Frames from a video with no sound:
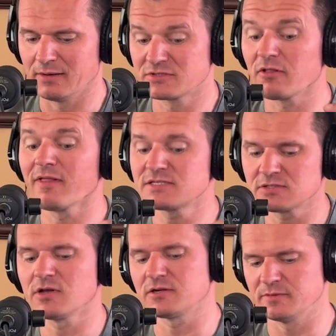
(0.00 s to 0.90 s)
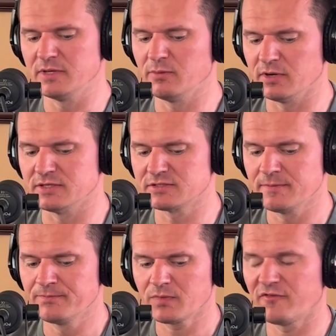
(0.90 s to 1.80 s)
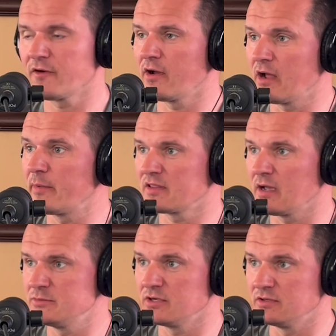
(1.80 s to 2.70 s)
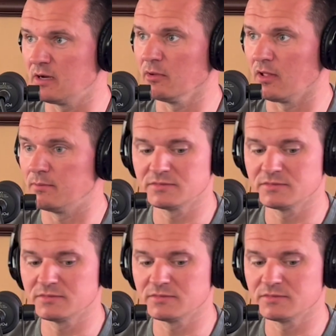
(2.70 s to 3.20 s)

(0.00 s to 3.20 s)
so the lesson taught to me was figure out how many times you can double up.